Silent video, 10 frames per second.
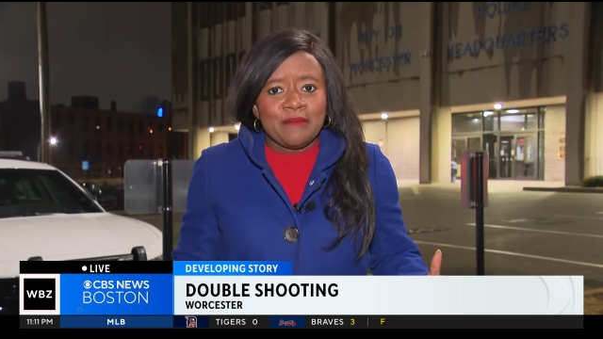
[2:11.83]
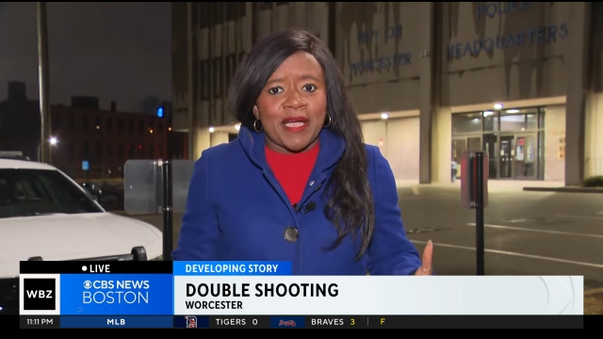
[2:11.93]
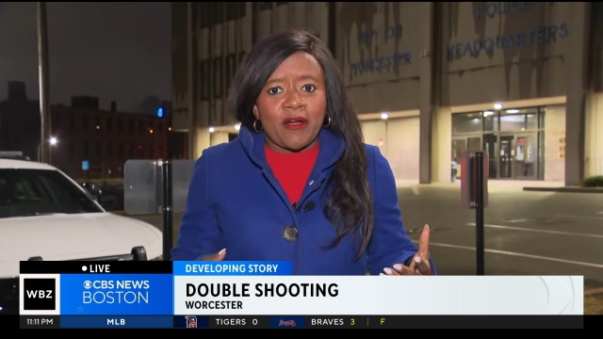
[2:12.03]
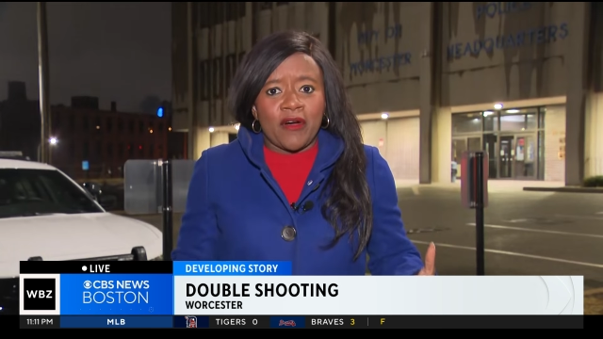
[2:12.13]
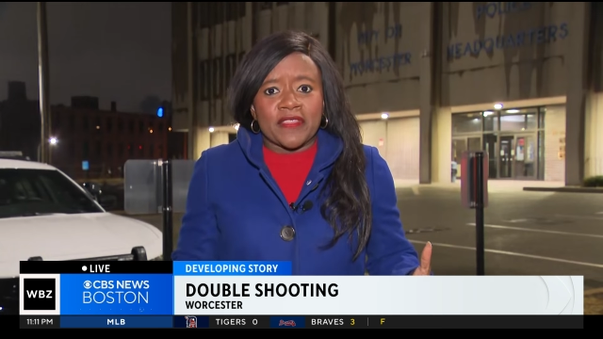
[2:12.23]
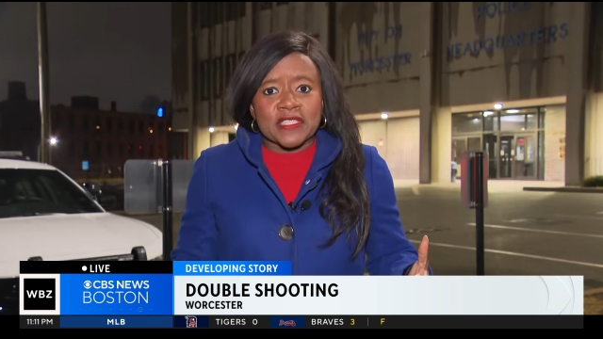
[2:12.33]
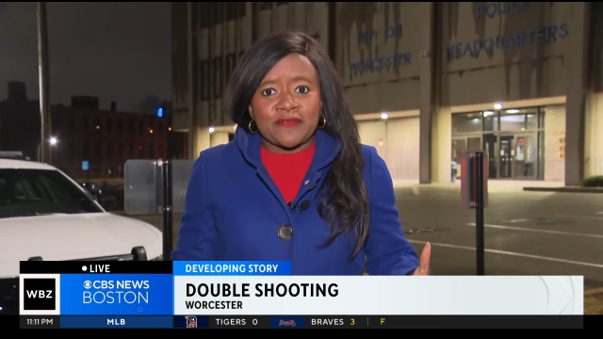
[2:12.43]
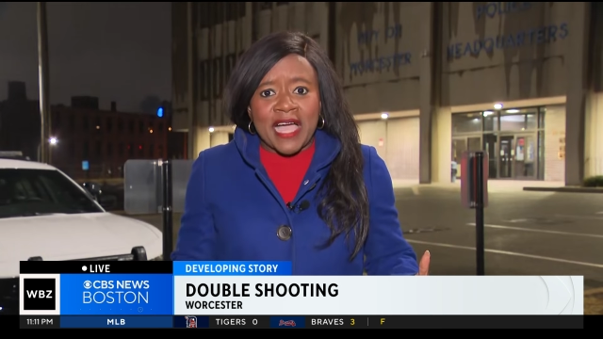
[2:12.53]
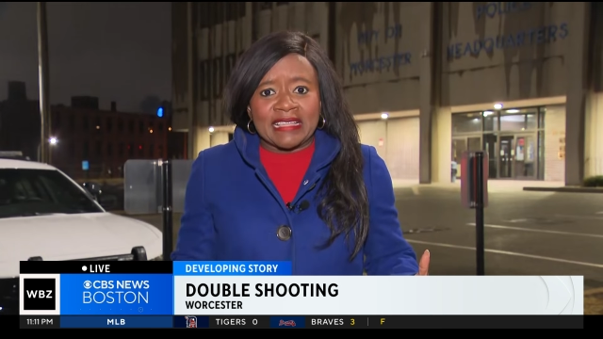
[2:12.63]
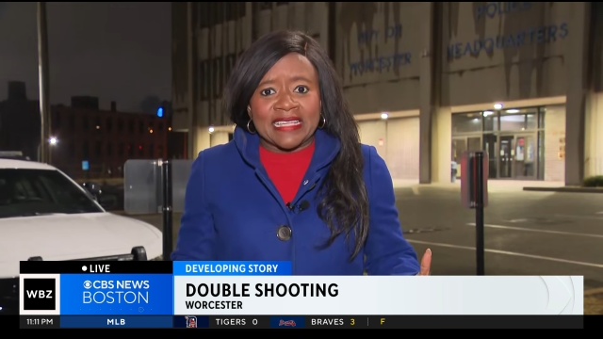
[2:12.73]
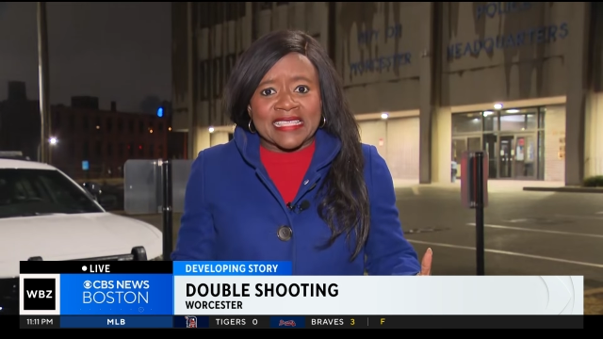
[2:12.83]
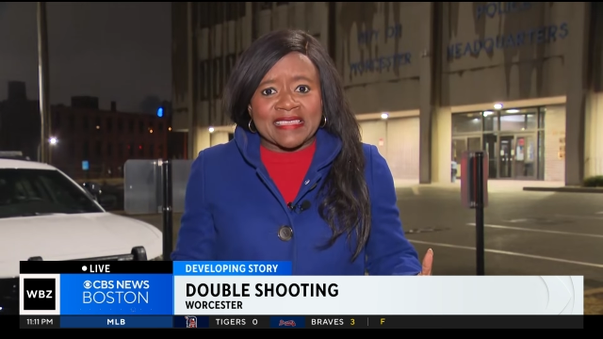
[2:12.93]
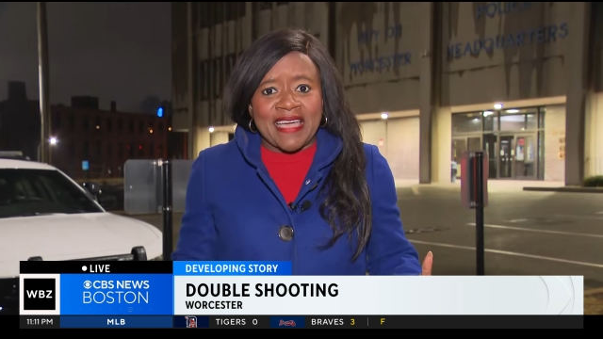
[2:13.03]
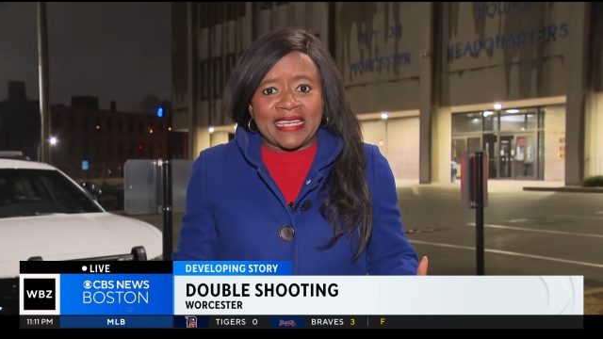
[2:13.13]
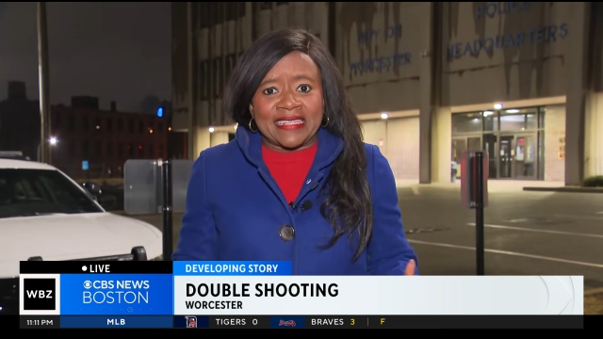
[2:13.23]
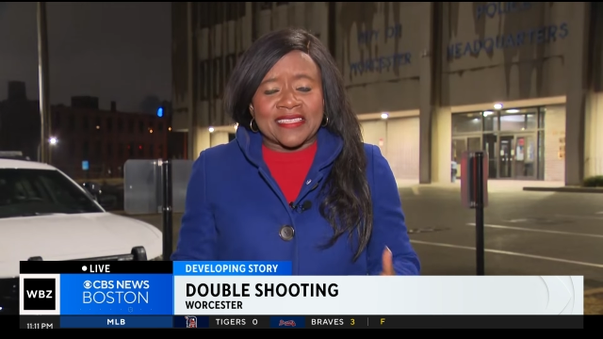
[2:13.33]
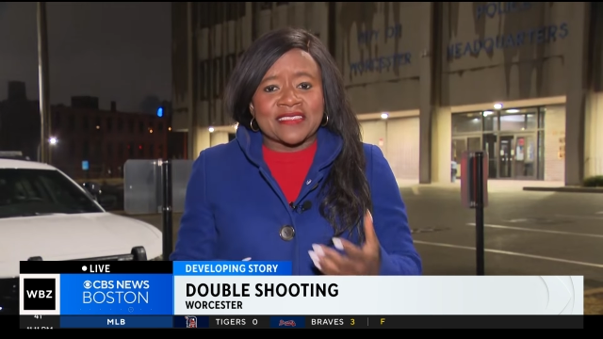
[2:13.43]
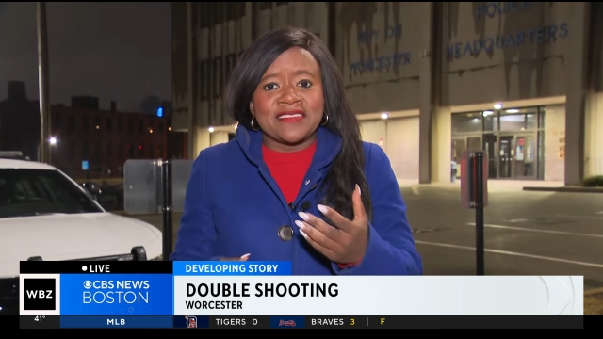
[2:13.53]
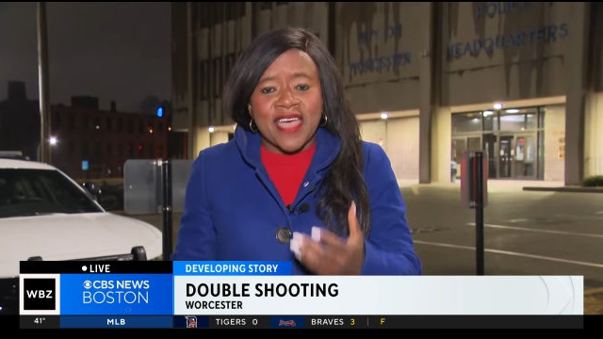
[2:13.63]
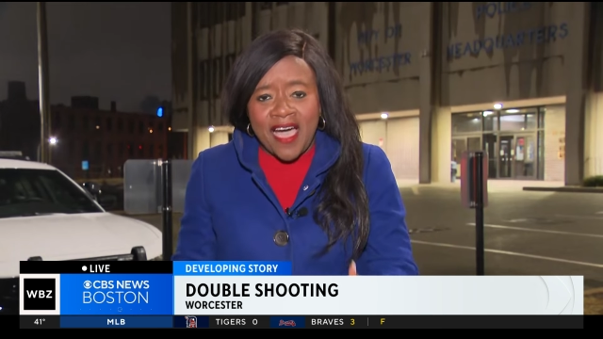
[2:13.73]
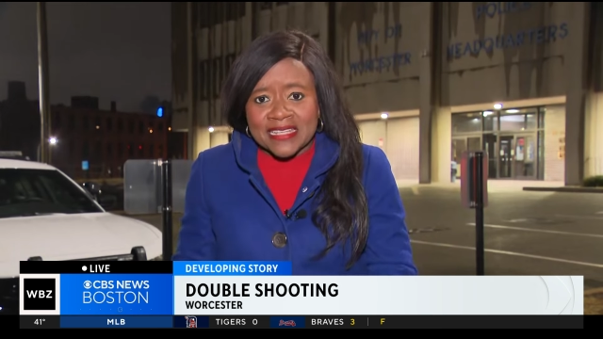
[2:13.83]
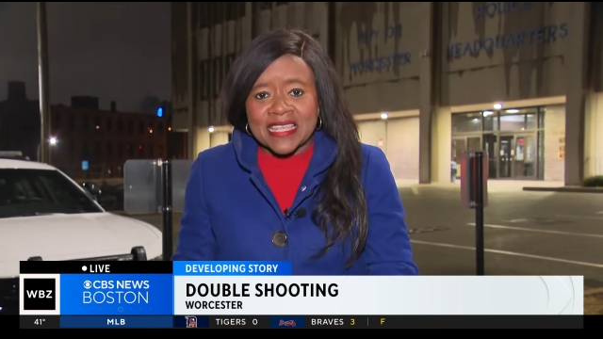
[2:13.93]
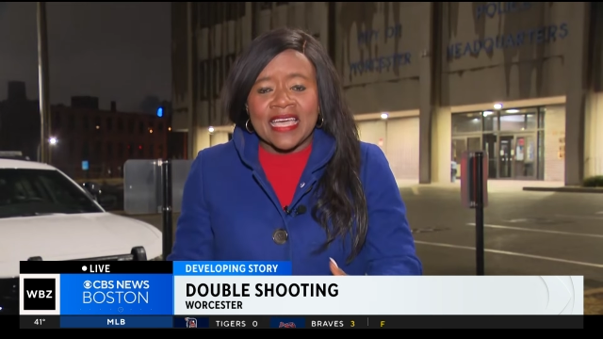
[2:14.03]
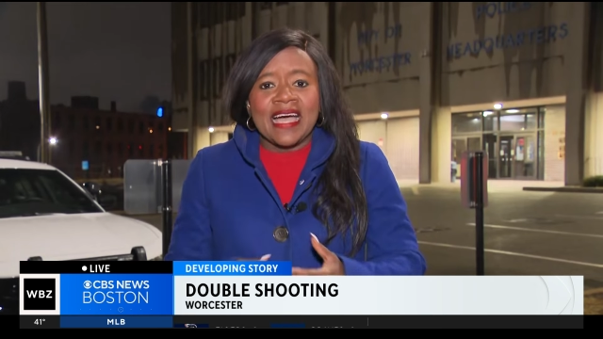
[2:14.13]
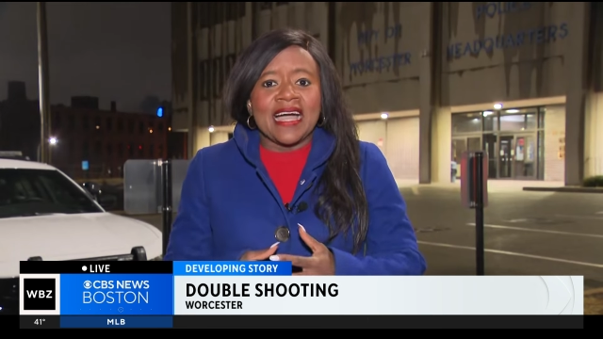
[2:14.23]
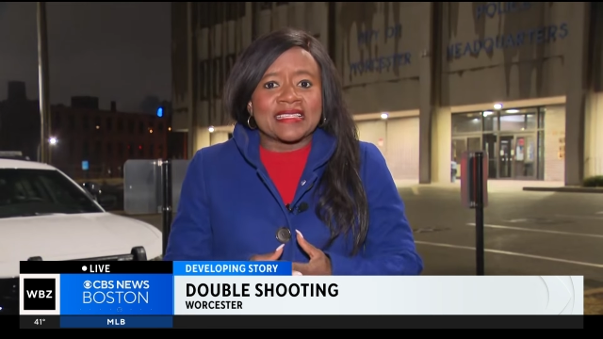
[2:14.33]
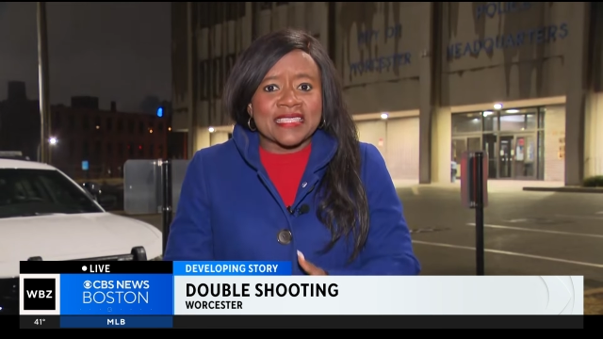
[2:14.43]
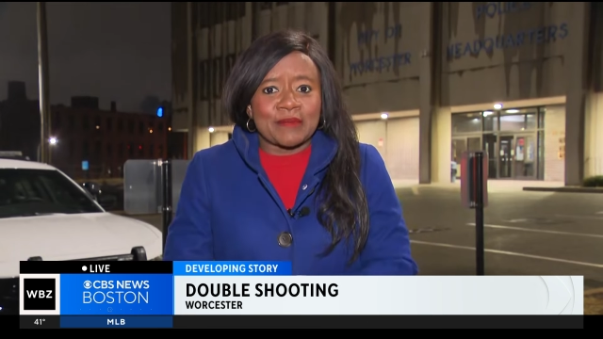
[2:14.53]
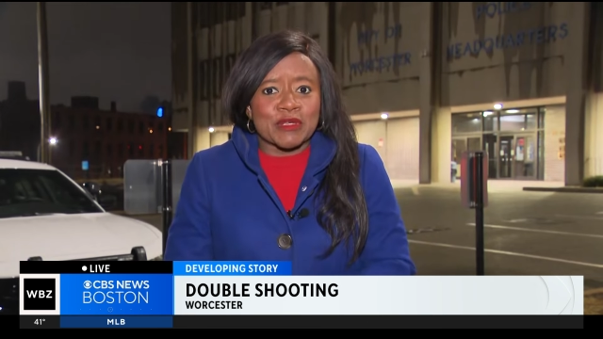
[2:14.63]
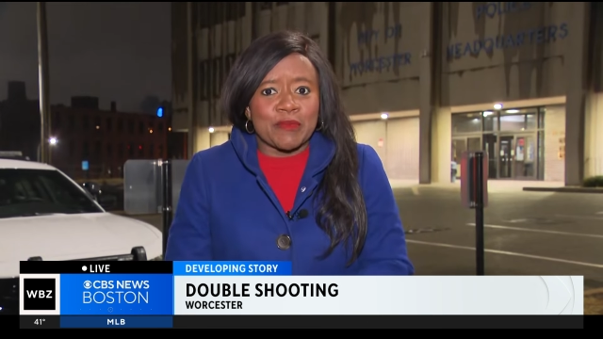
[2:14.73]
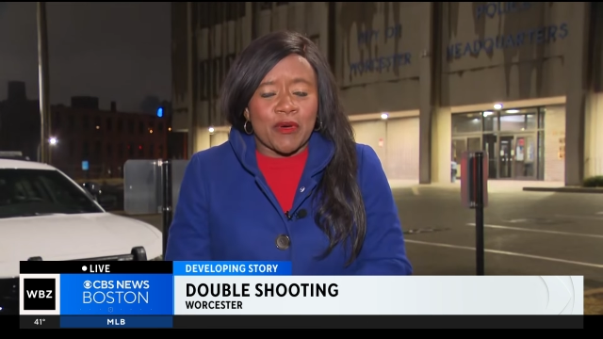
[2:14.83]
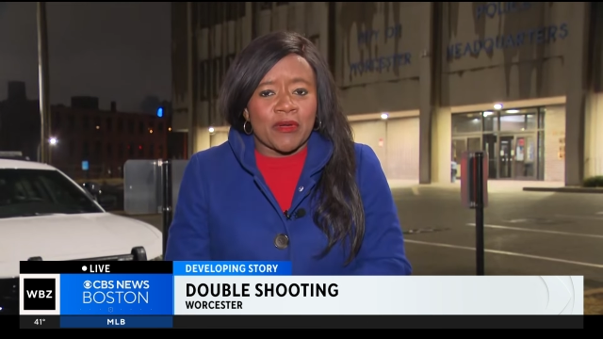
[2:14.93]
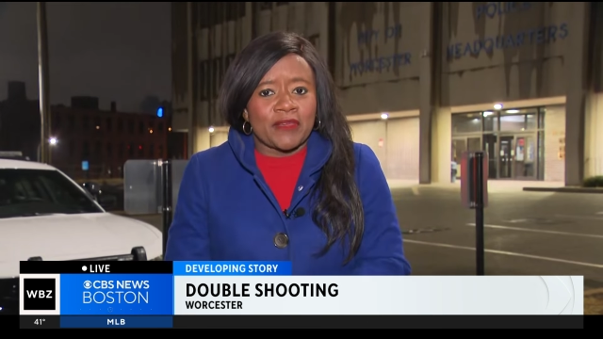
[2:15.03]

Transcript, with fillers: by all this violence and that it is not acceptable.